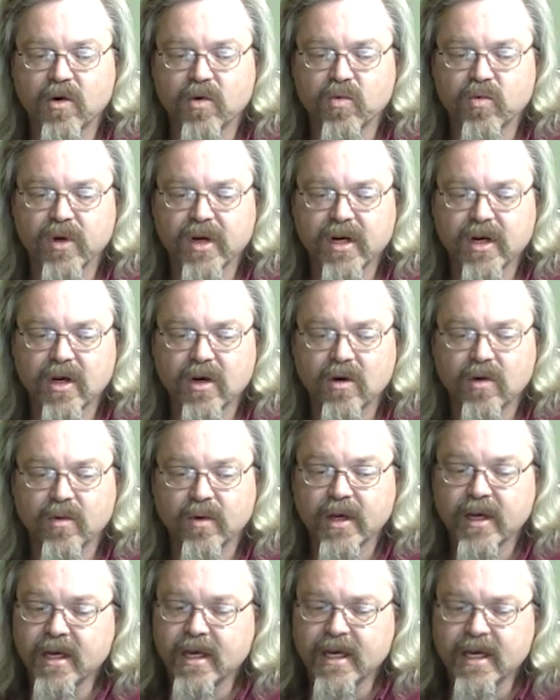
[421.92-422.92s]
Reno.
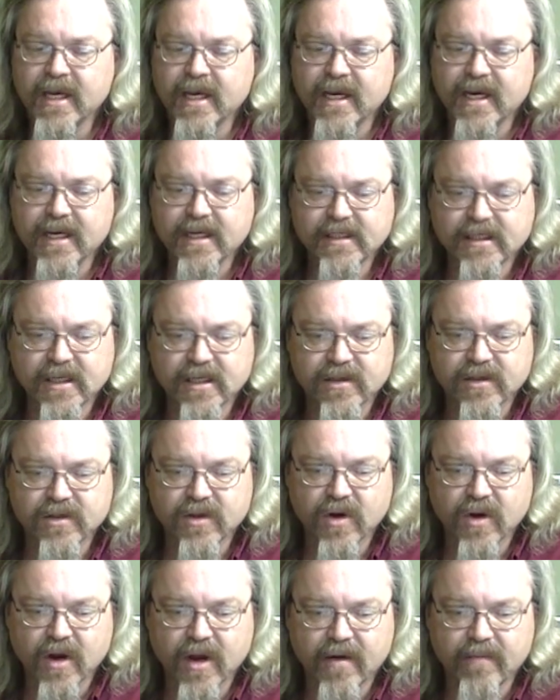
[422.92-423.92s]
He says
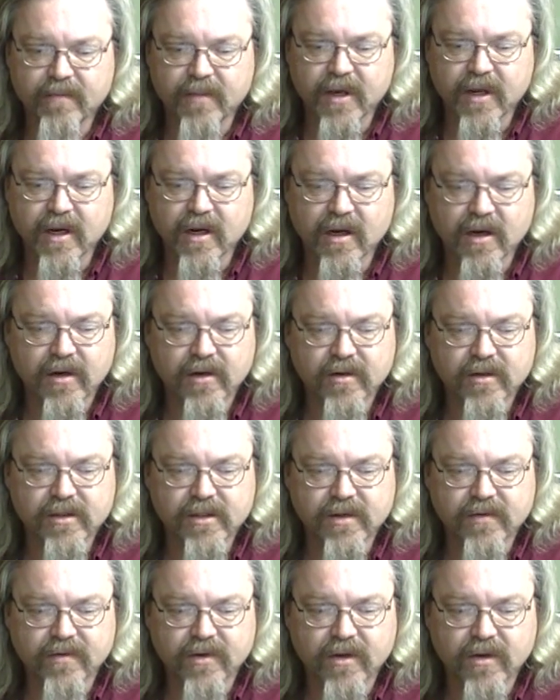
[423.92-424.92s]
there have been hundreds
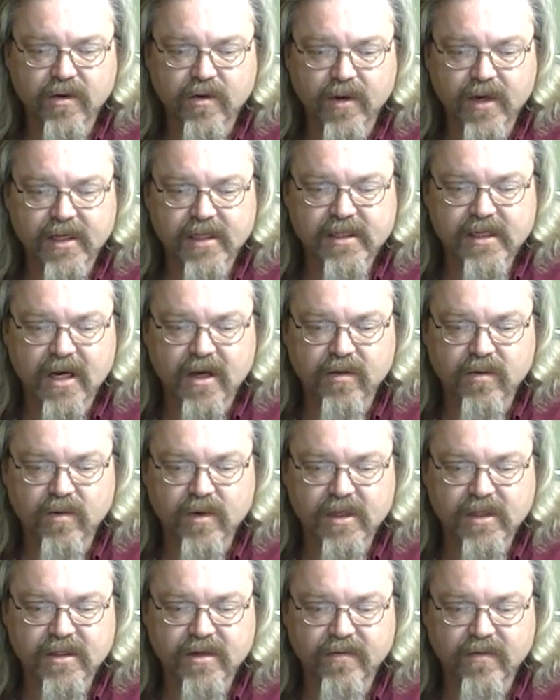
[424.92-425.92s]
of earthquakes
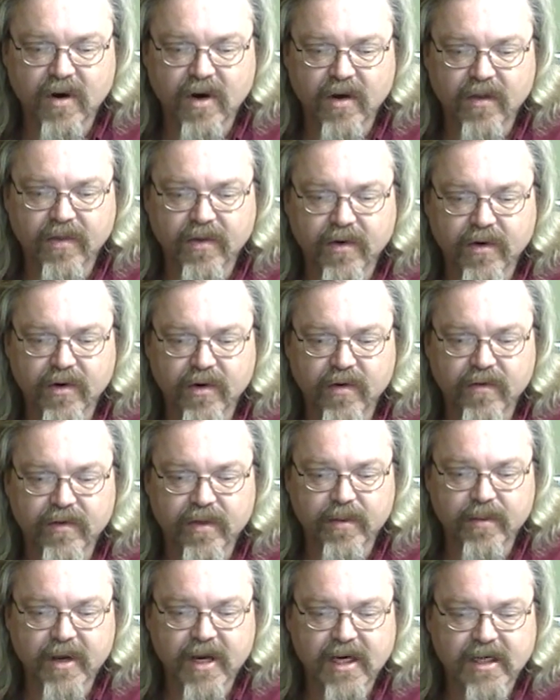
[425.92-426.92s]
southwest of Hawthorne over
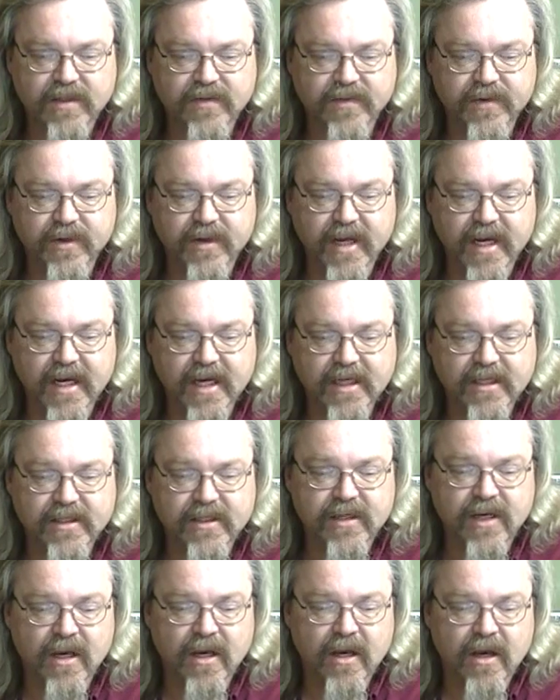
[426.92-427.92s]
the past few
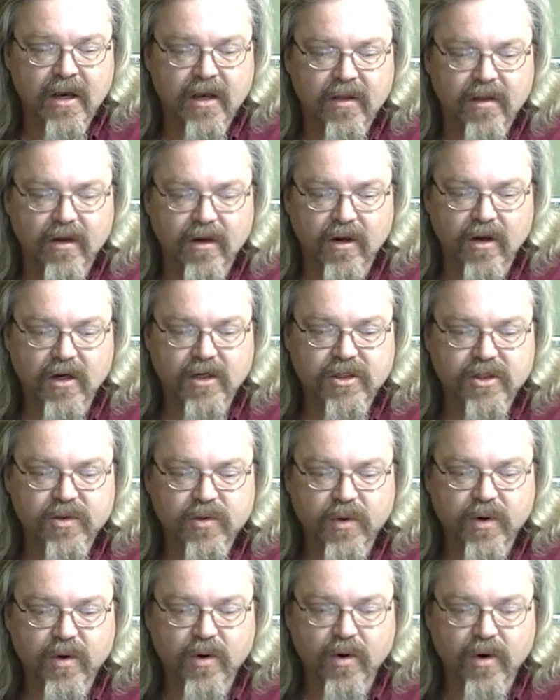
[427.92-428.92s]
days, the largest
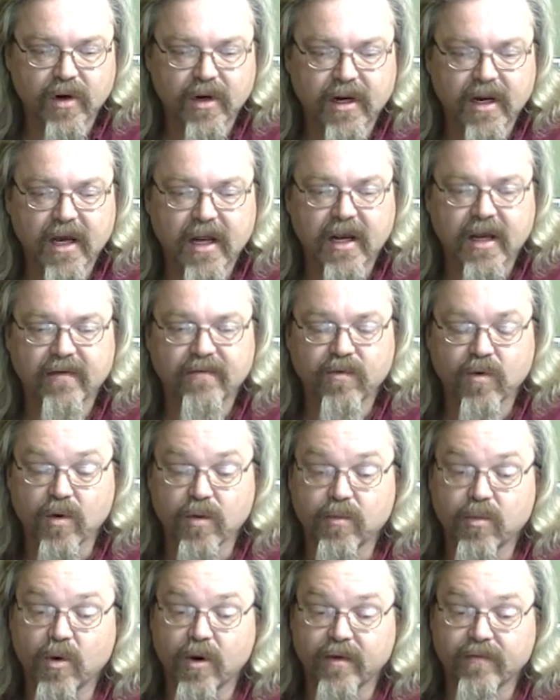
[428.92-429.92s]
recorded at a
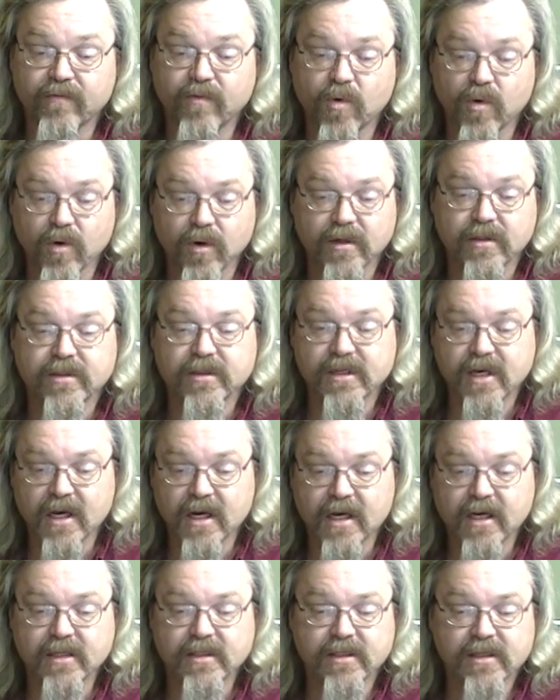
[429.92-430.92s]
4.4 in
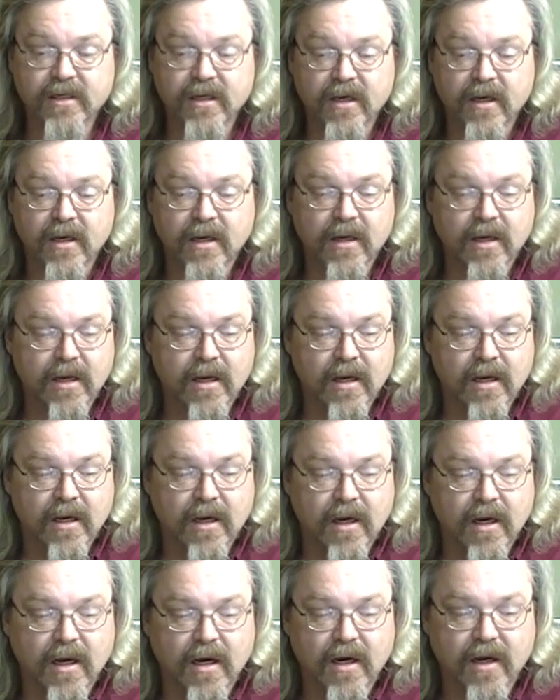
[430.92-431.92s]
size.
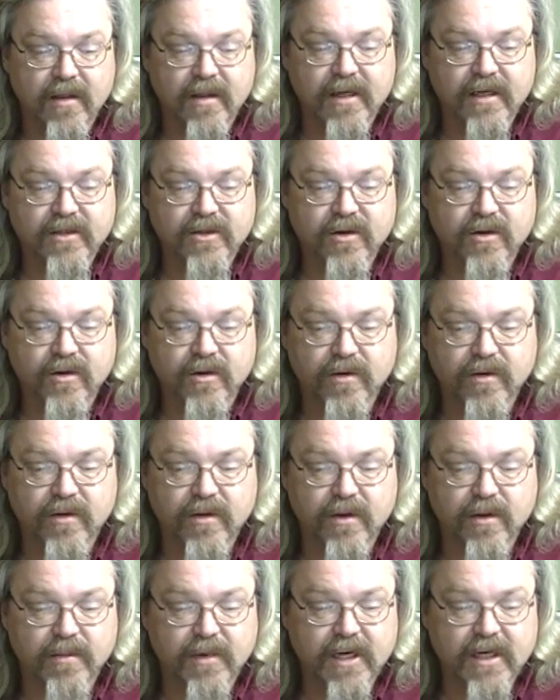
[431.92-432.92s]
Uh, these are
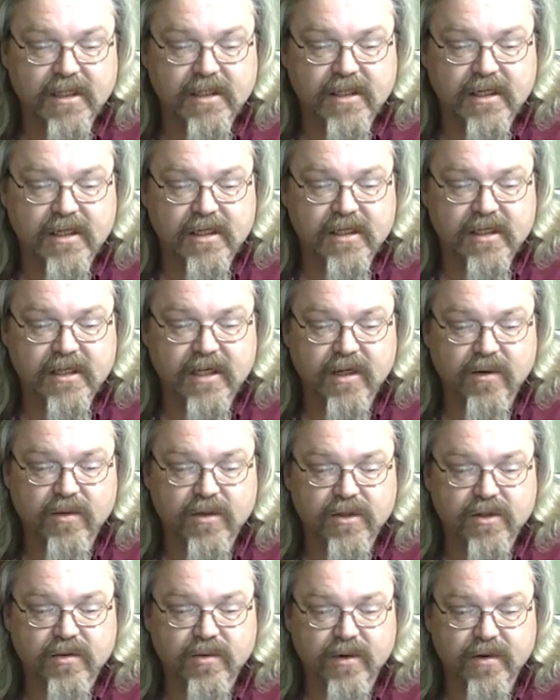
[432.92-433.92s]
the biggest in a
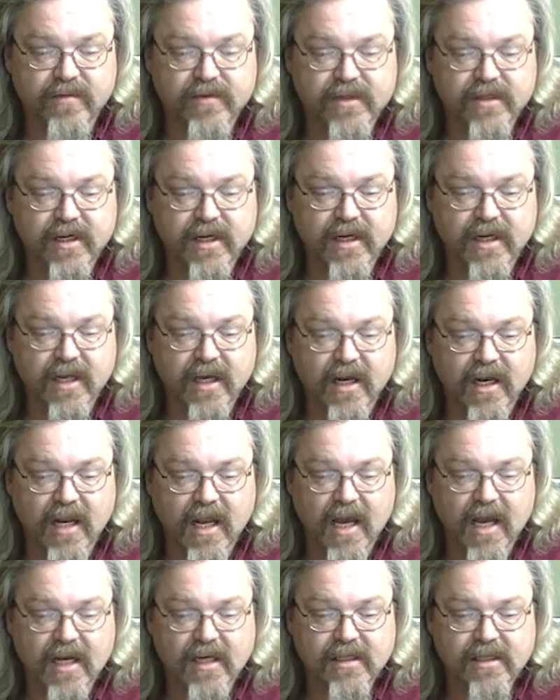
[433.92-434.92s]
sequence we've seen at
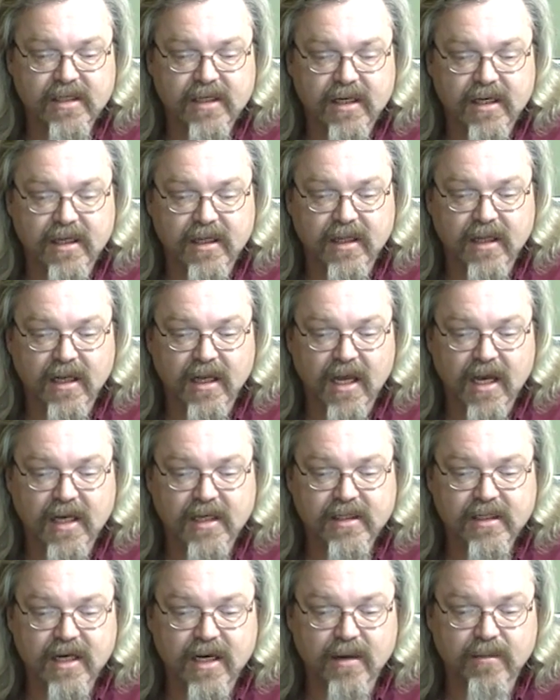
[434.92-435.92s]
last in the
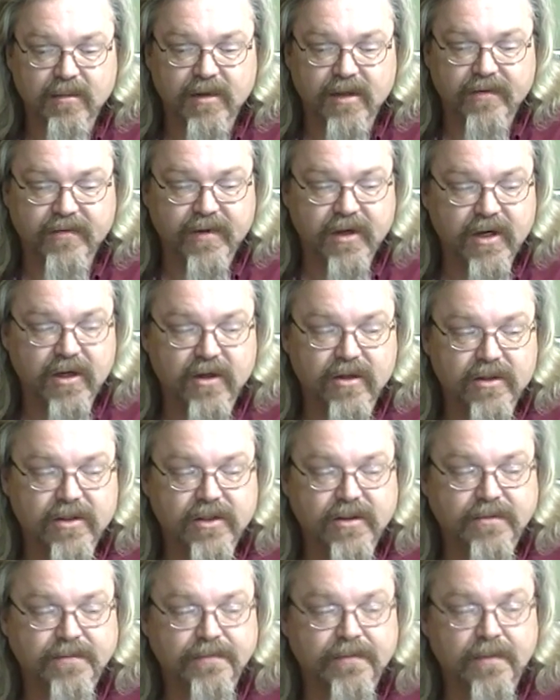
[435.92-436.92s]
last couple of years.